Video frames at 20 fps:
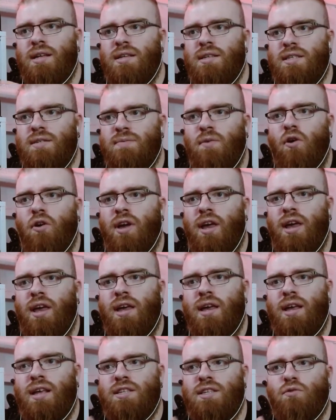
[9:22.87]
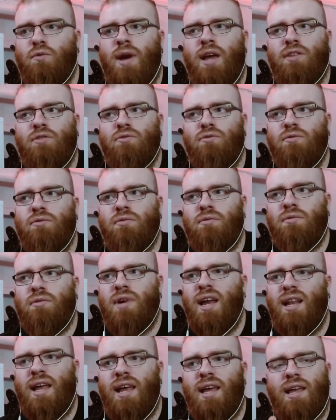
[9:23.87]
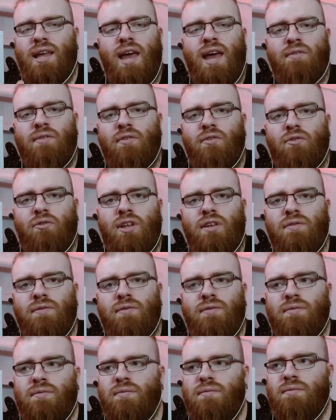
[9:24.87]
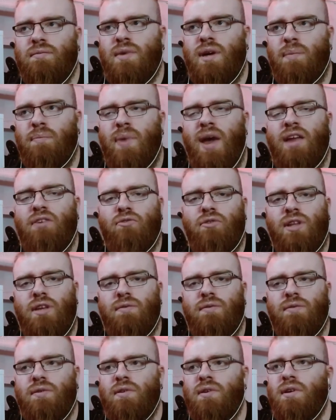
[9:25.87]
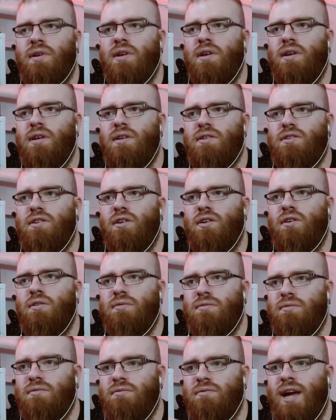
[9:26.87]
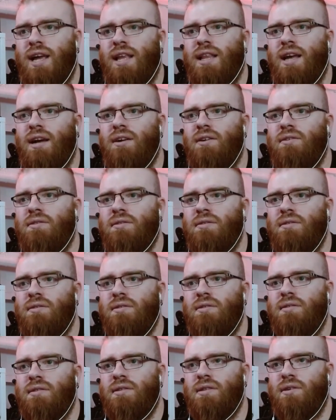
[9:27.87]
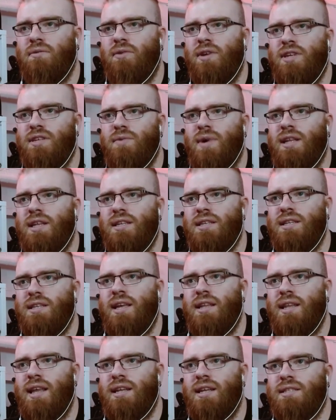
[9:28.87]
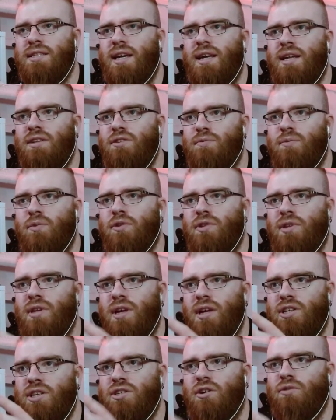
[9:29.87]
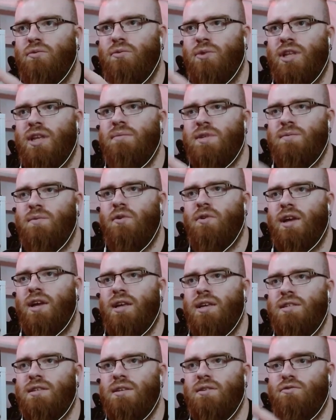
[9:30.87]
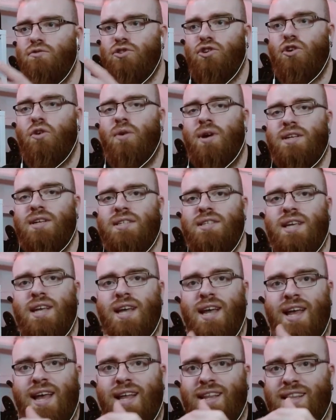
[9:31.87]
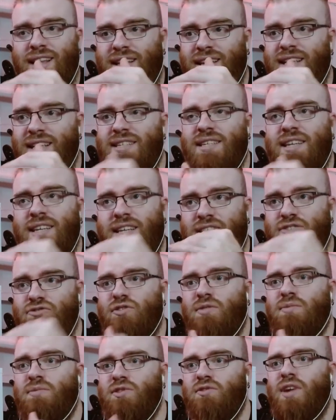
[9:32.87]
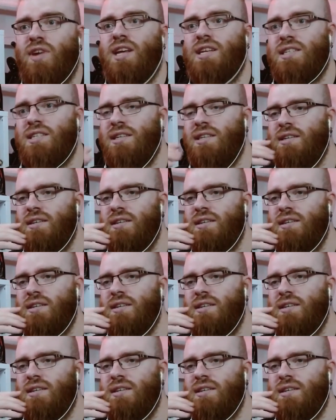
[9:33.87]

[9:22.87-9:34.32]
smoking is a way to kind of like have a relief, pain relief. So right now, the reason why they, they decided to put a shot with him smoking to show us that is in extreme stress.